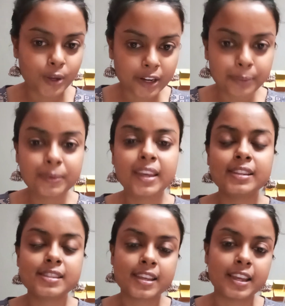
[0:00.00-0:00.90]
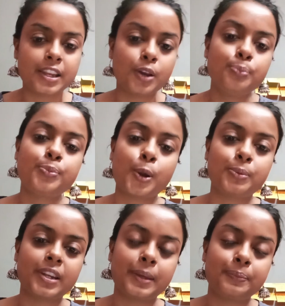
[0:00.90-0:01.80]
Kripke's theory of
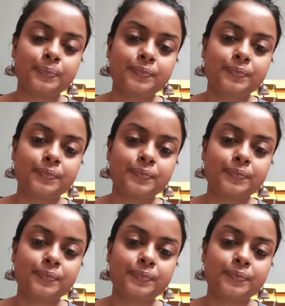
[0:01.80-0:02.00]
proper name.